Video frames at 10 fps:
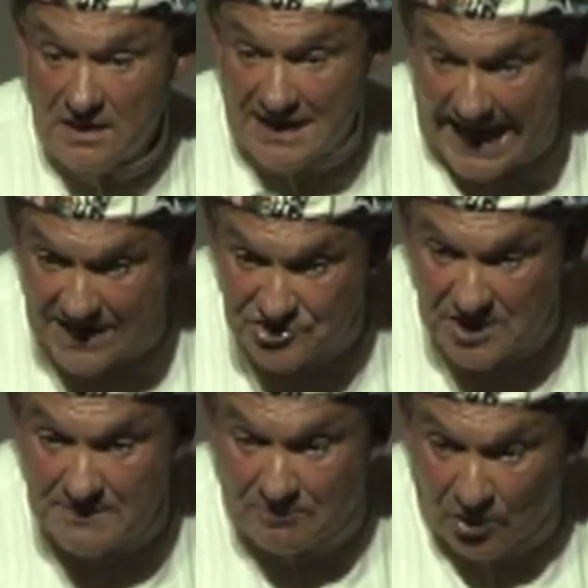
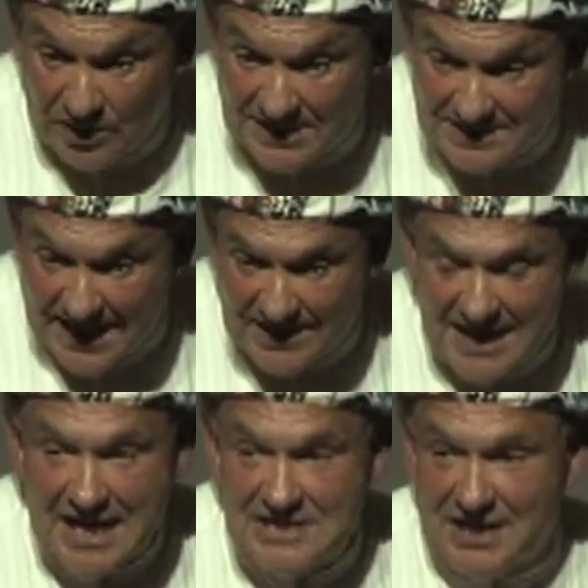Nasty bullying. And
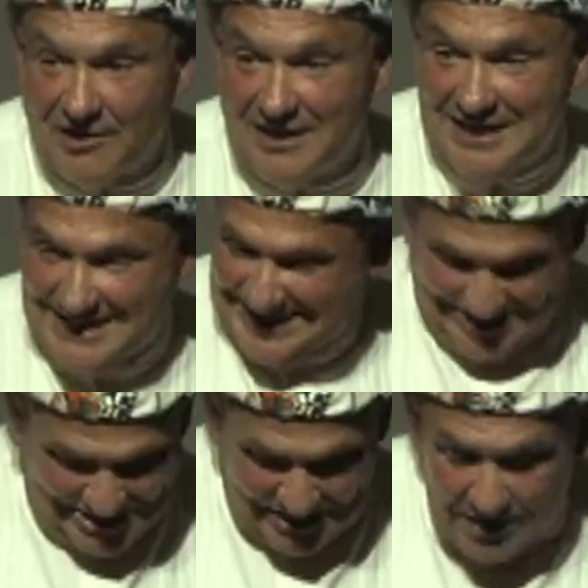Tara,
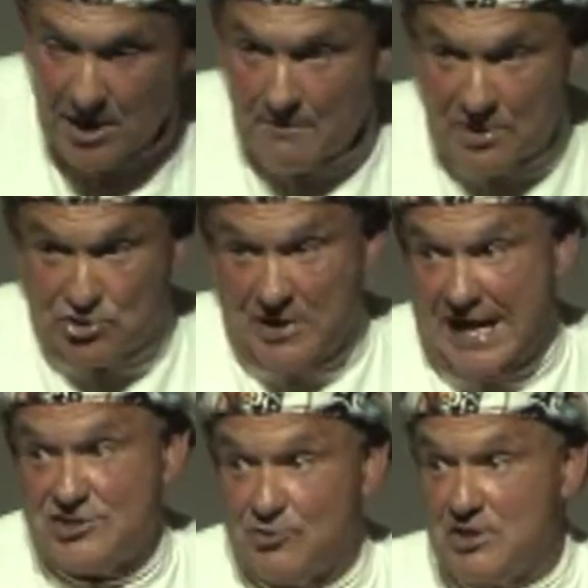she said, Mr.
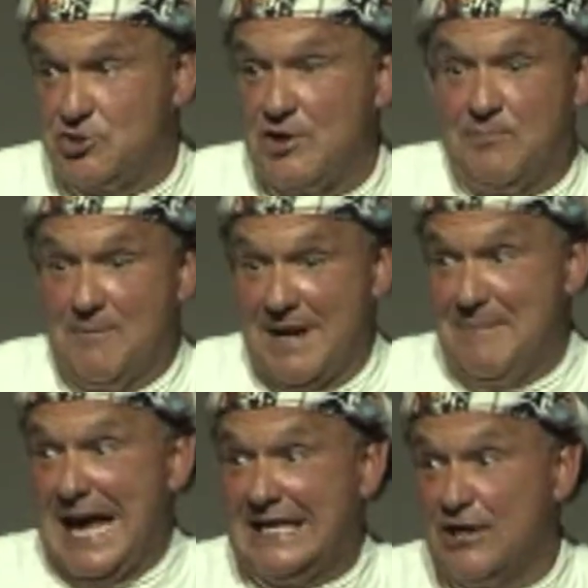Nastor, I stood up on my
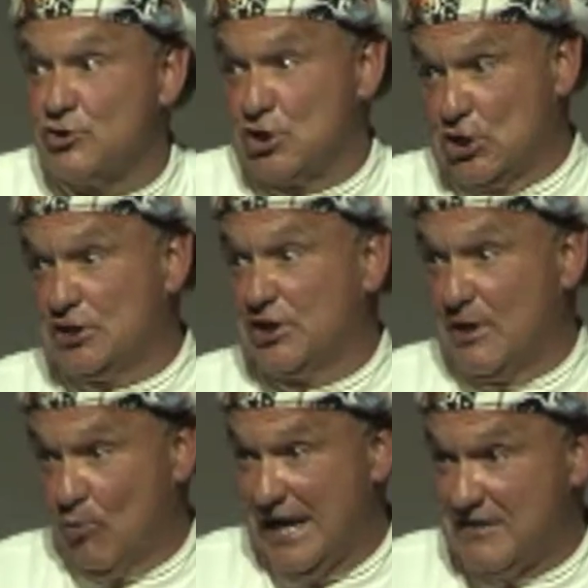back heels and looked at
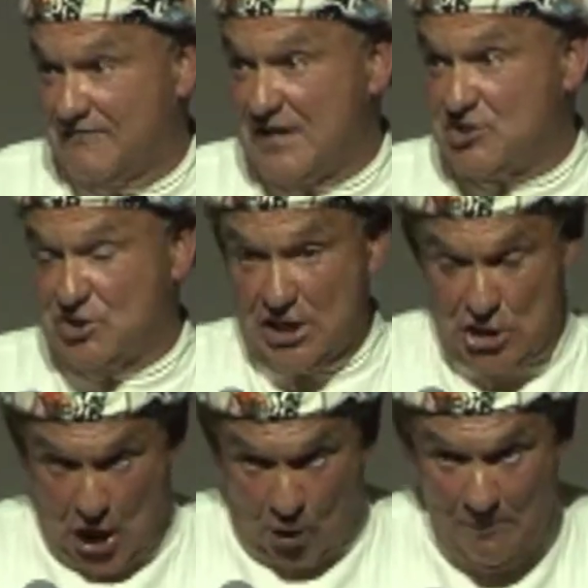them right in the face and said,
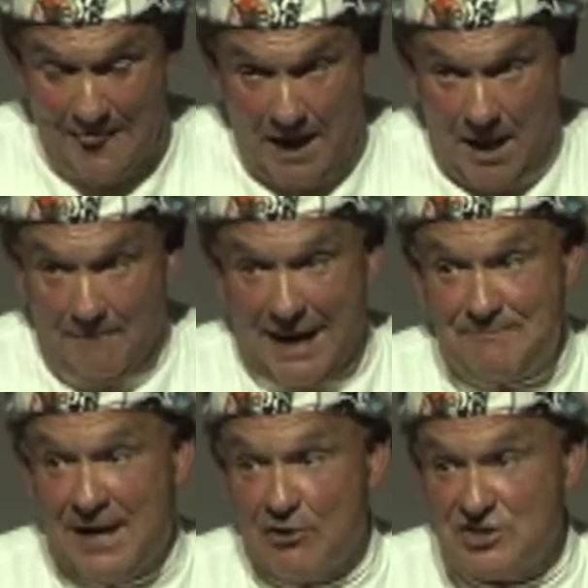no, my
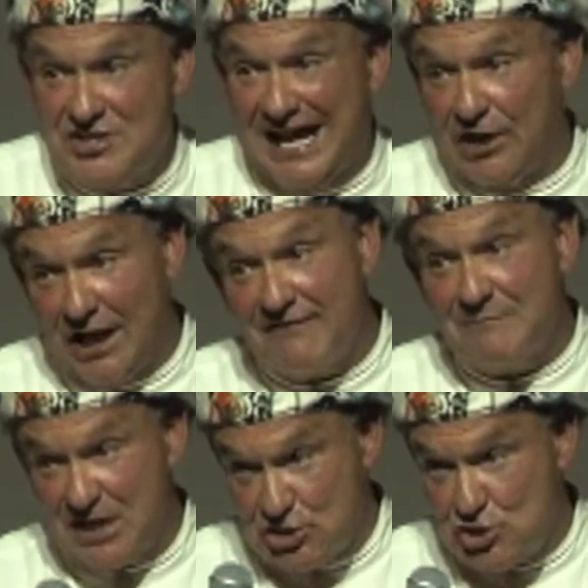parents now love
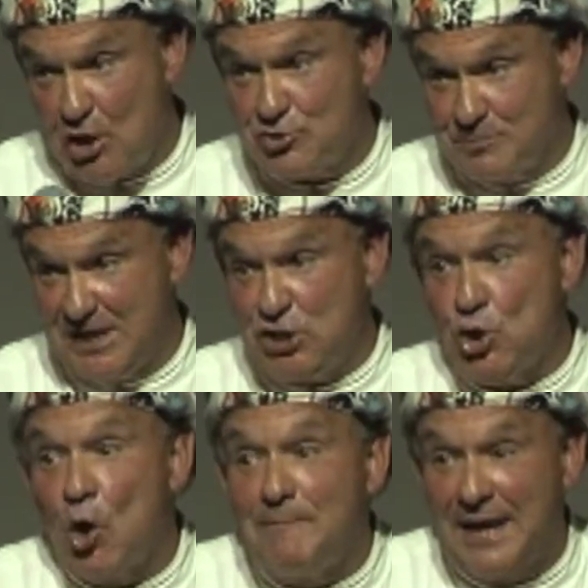me and chose me.
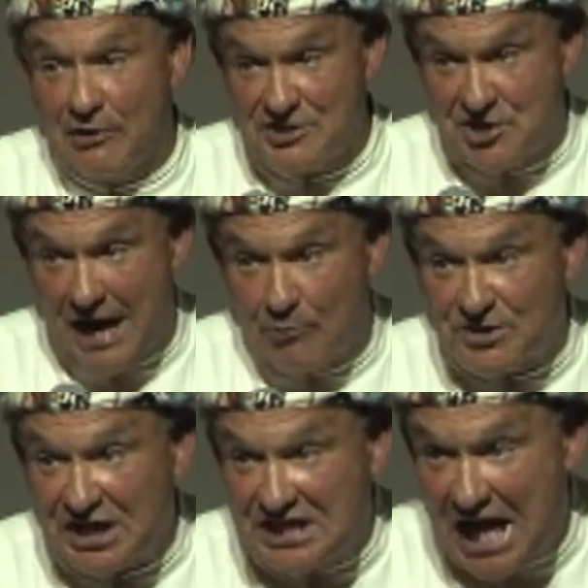Your parents got
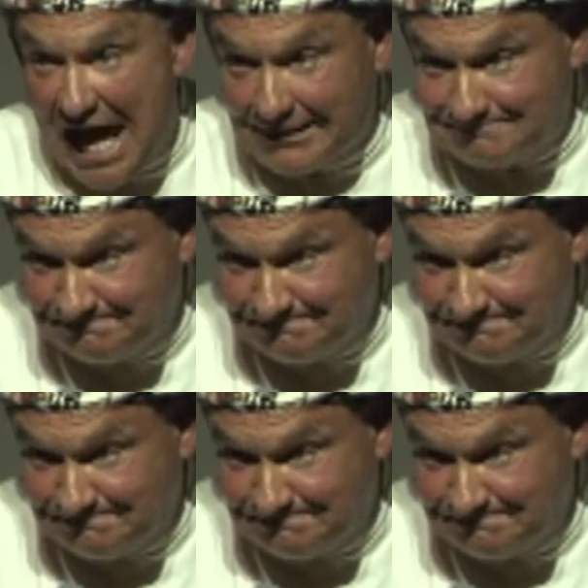what they got.